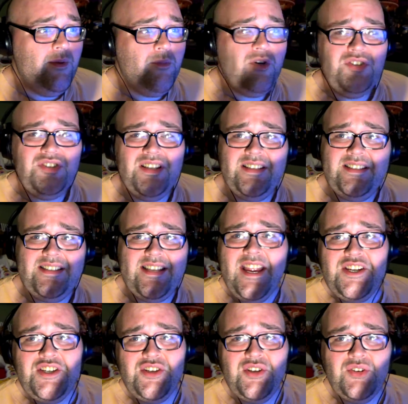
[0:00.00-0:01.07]
most
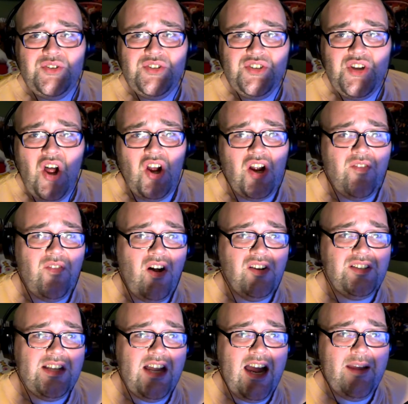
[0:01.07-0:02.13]
sensational song of all
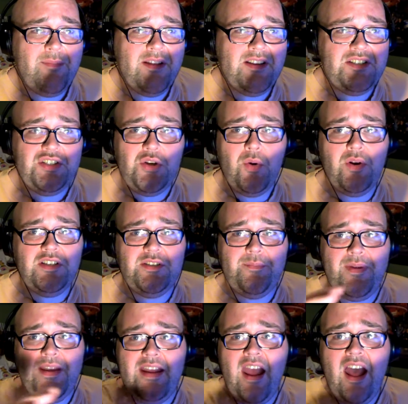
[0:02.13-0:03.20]
time that's going to
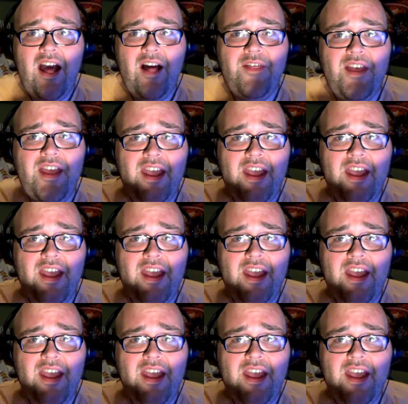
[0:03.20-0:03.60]
be the